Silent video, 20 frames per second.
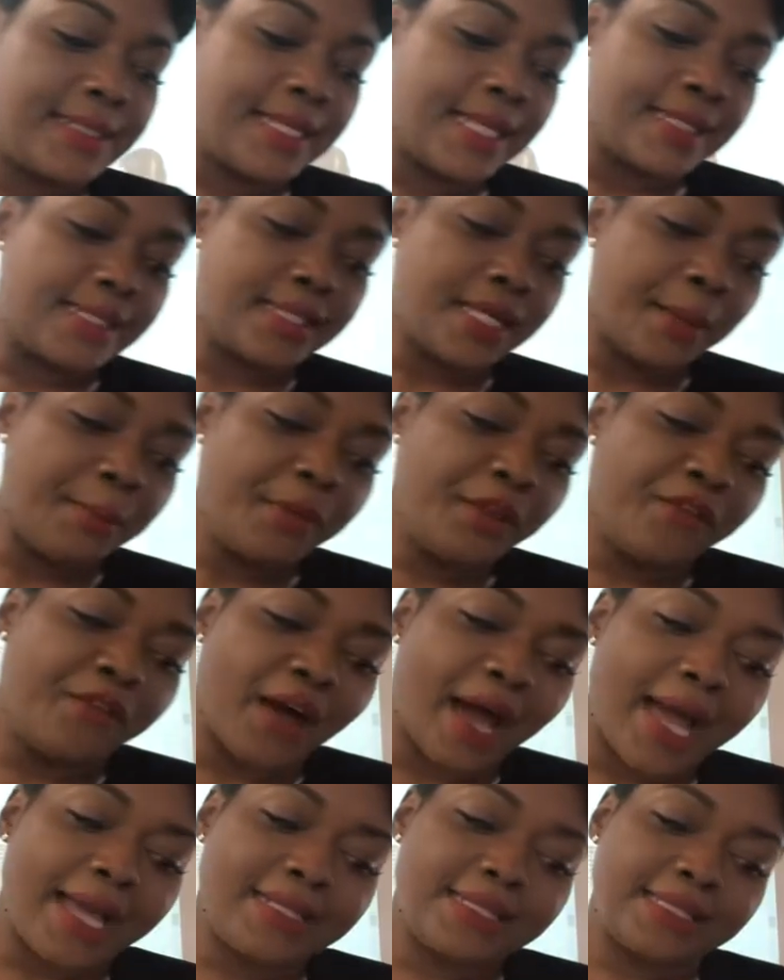
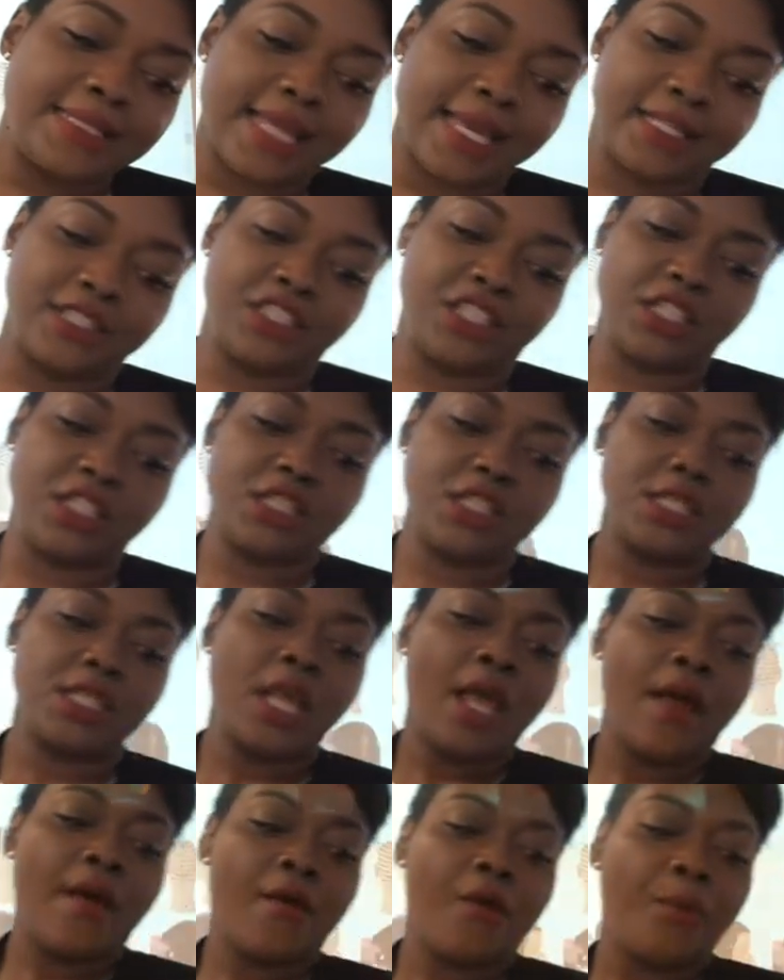subdivide sections
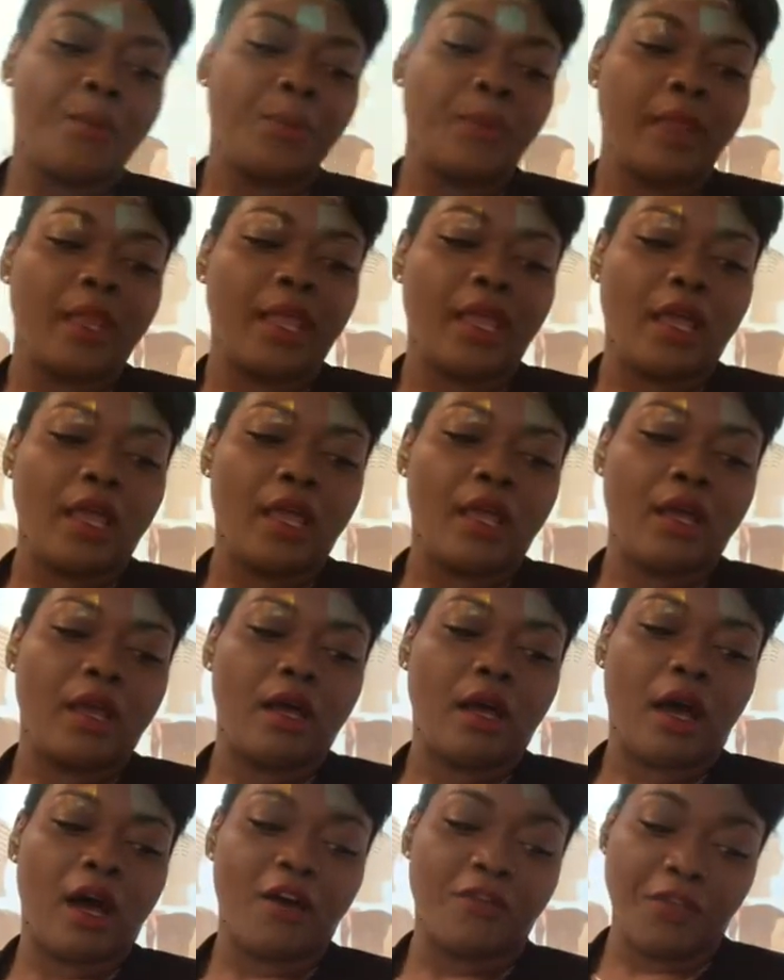
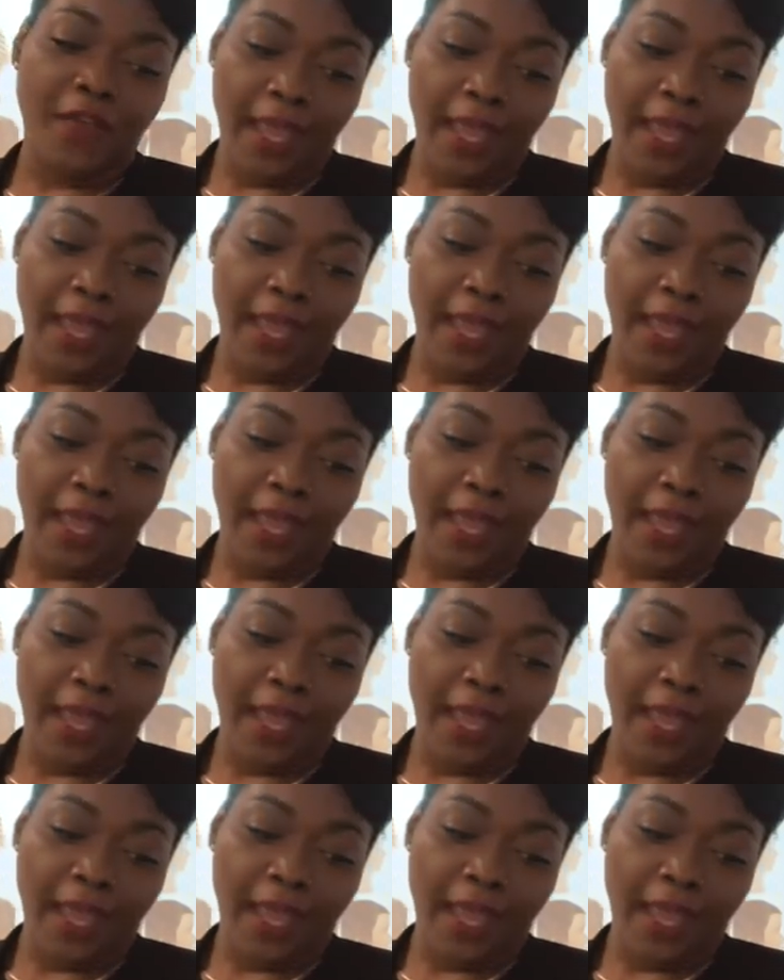of